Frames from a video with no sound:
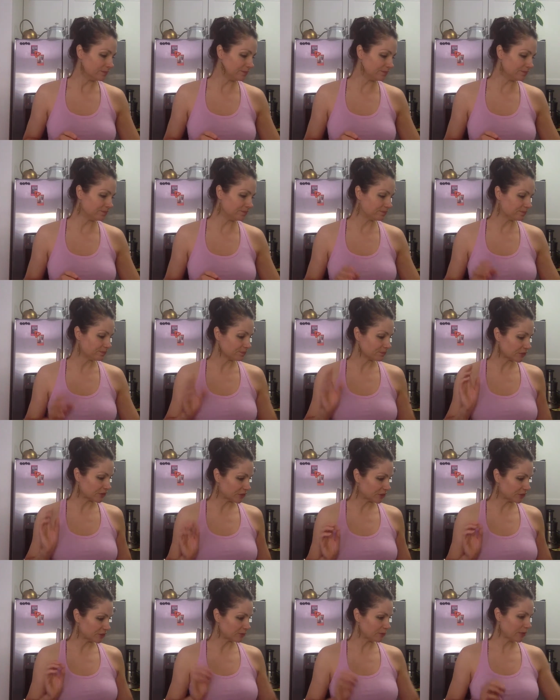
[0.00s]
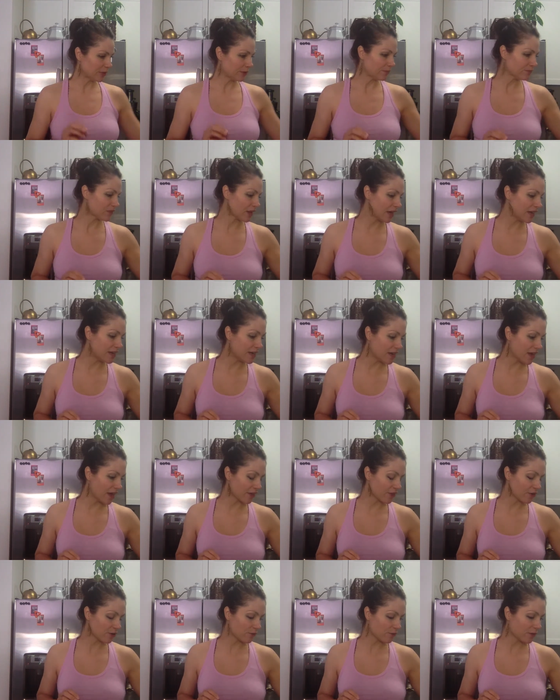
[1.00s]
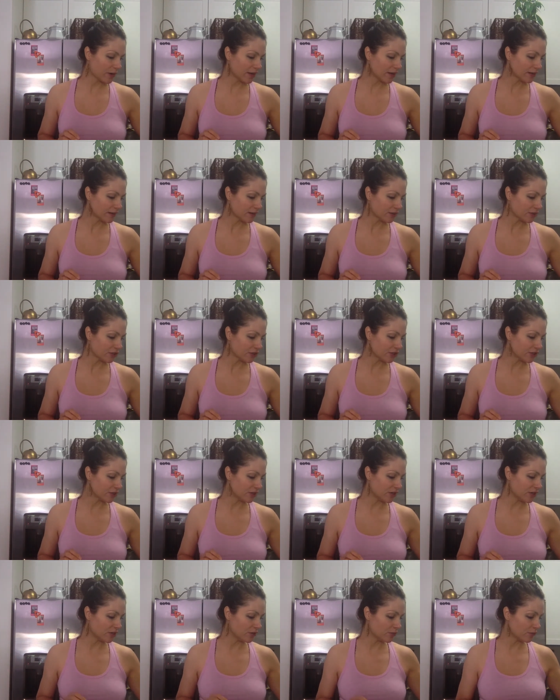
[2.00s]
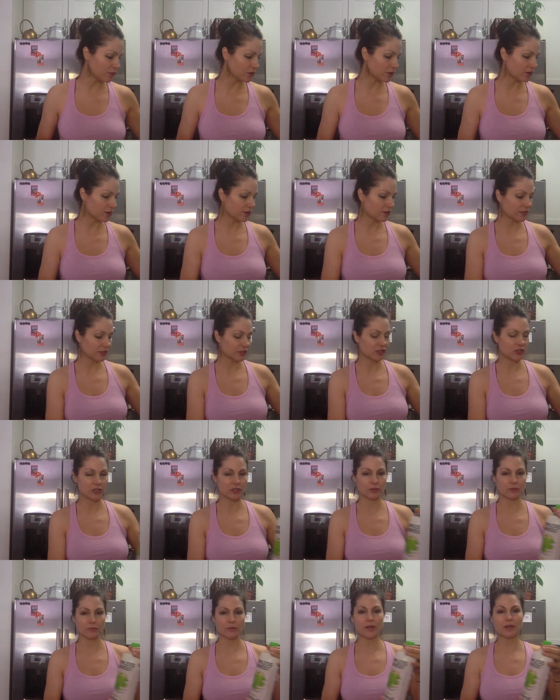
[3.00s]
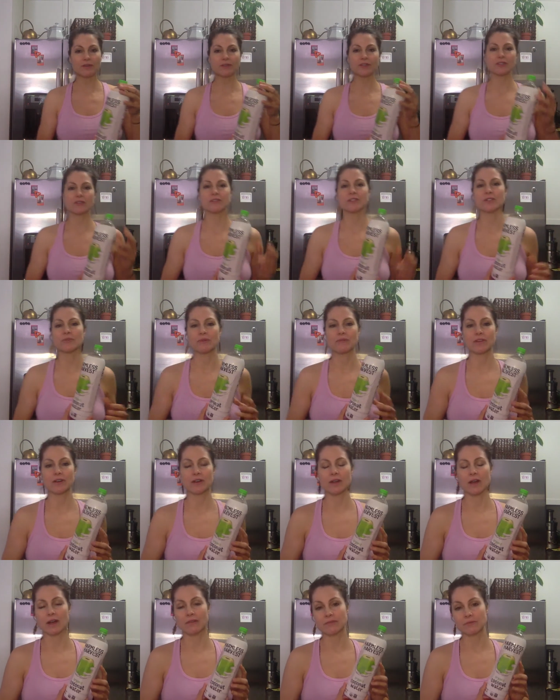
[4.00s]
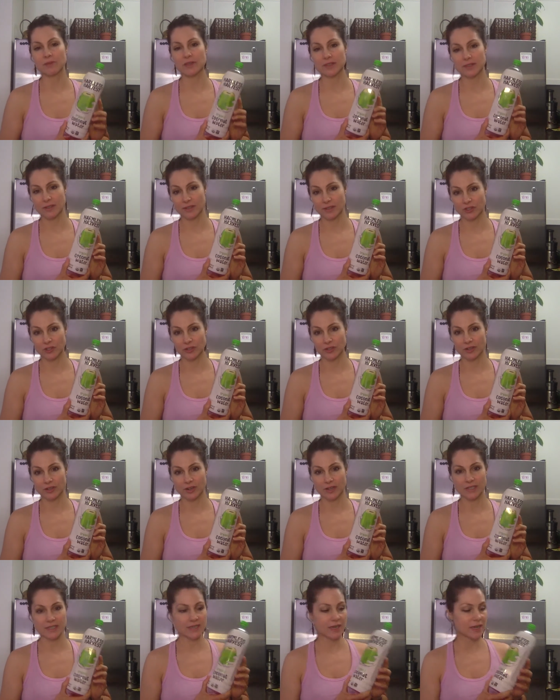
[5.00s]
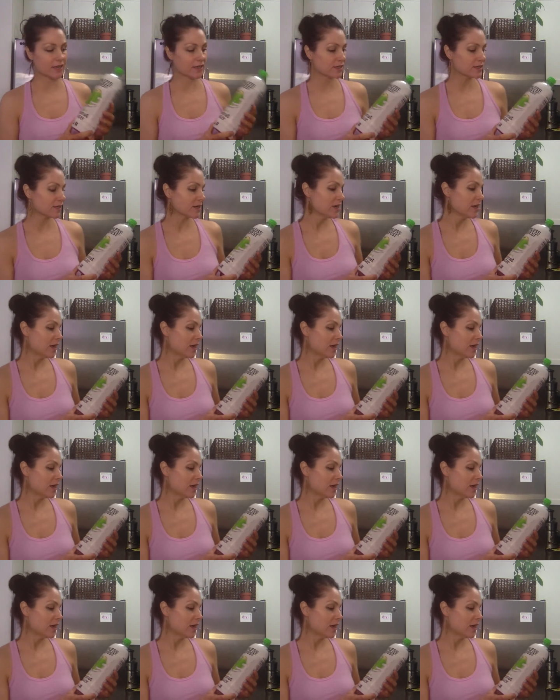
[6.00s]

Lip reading: Excuse me. Another one she will do, we don't do this one very often because of the sugar content,